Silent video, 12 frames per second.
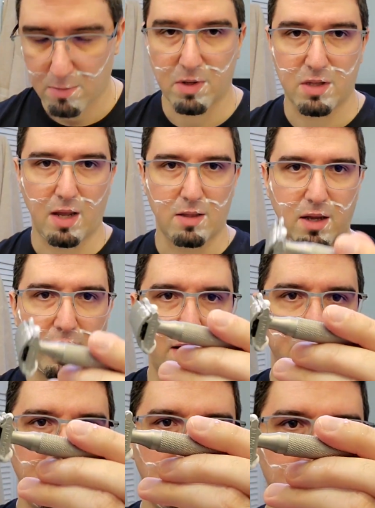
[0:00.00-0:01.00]
But yeah, the
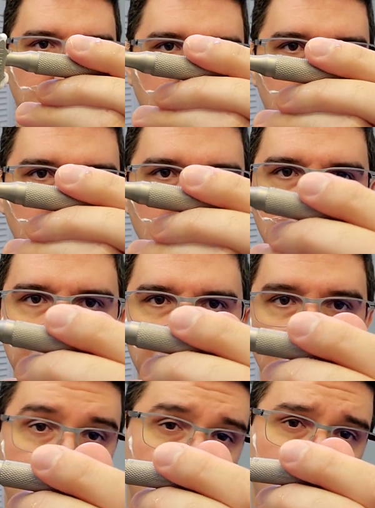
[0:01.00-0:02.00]
head being bulky,
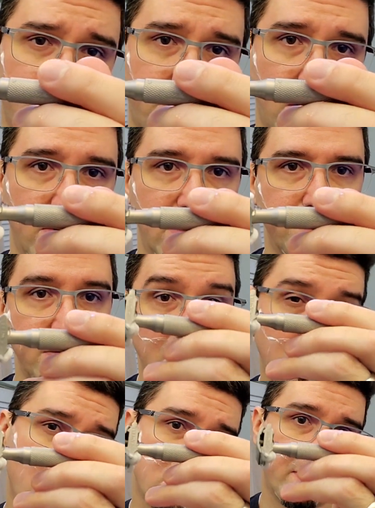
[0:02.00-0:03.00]
it's not a problem.
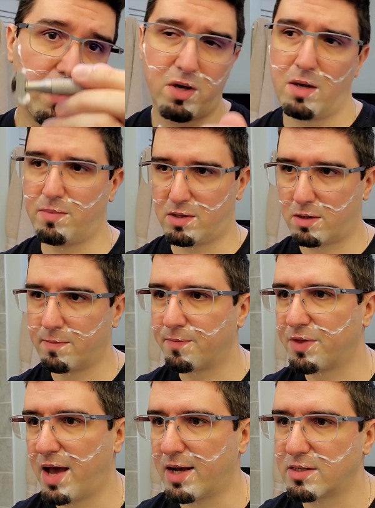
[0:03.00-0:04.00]
It looks bulky, but
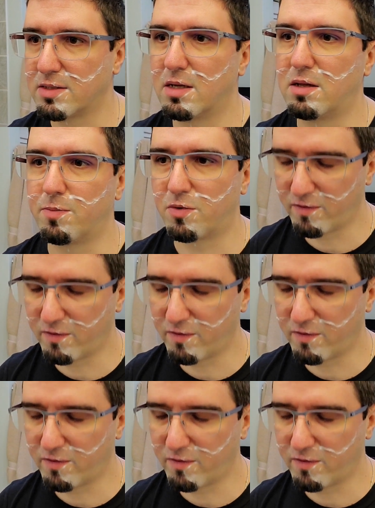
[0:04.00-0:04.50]
the access that it